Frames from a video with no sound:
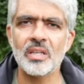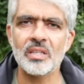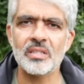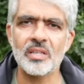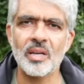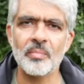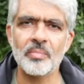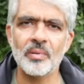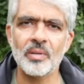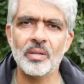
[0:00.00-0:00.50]

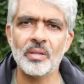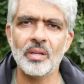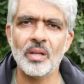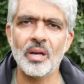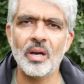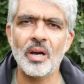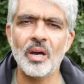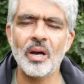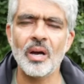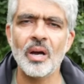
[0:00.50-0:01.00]
example
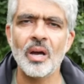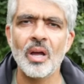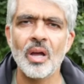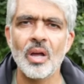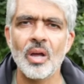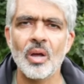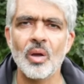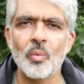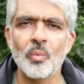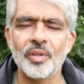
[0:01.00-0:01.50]

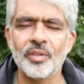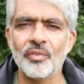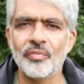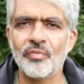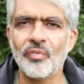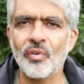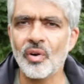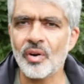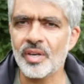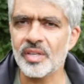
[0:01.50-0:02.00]
with the
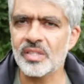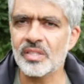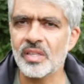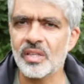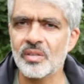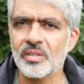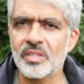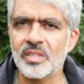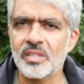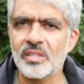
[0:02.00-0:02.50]
forest
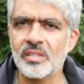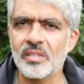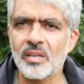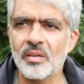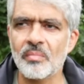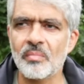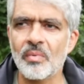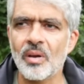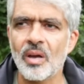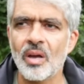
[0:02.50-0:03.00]

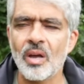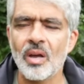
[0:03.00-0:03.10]
ecosystem,